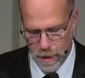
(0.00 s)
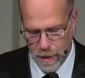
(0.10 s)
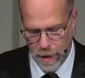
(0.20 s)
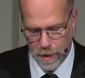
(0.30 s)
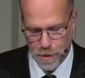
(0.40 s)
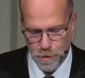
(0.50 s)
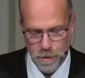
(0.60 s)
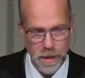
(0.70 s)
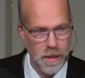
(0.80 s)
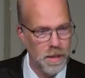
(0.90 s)
And
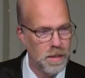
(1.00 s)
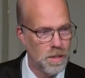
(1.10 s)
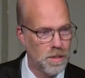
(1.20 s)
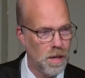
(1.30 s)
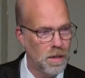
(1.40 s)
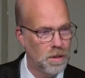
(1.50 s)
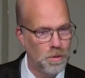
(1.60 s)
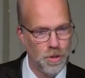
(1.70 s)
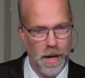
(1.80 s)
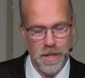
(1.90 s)
three, sorrow
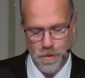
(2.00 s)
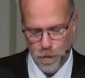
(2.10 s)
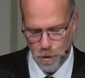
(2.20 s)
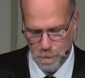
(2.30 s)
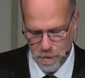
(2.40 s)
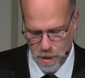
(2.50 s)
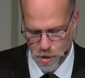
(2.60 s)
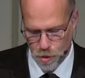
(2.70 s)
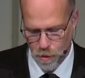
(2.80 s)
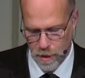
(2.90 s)
transformed to
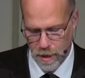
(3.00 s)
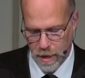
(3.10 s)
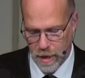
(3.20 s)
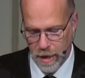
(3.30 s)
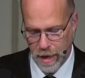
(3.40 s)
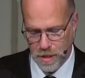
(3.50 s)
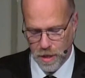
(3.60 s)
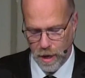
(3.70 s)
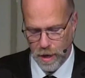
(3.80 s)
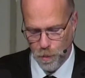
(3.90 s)
joy as
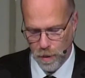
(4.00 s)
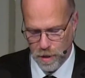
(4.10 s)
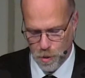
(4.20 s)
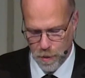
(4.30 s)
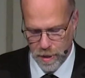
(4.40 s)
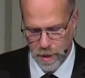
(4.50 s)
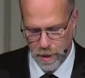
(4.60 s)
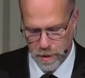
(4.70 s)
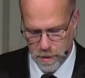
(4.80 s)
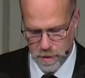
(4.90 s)
God works within
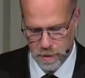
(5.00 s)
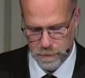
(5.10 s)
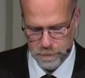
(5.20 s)
us.